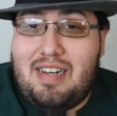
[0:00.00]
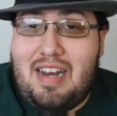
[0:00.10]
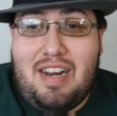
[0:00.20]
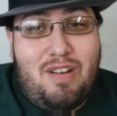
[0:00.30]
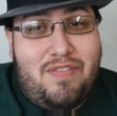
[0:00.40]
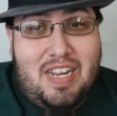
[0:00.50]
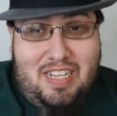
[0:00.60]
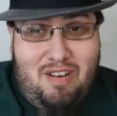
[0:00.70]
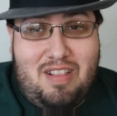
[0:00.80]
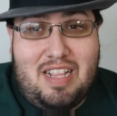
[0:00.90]
I don't know if you
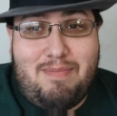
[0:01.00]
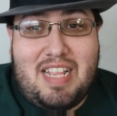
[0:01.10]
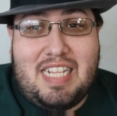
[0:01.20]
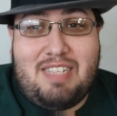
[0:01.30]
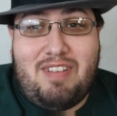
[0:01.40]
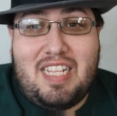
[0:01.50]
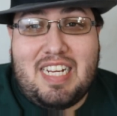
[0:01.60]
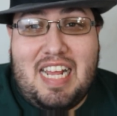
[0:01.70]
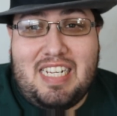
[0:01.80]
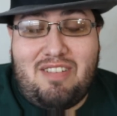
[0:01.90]
guys heard that, but that's one of the
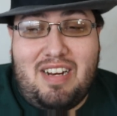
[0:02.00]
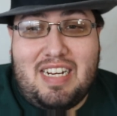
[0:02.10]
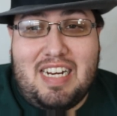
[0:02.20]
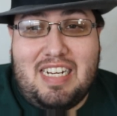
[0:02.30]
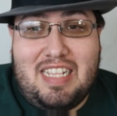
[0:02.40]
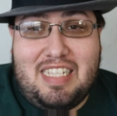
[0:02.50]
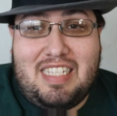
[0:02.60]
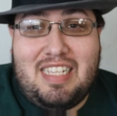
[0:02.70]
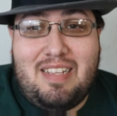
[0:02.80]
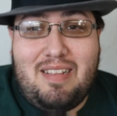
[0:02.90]
cats trying to get into
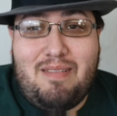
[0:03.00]
this.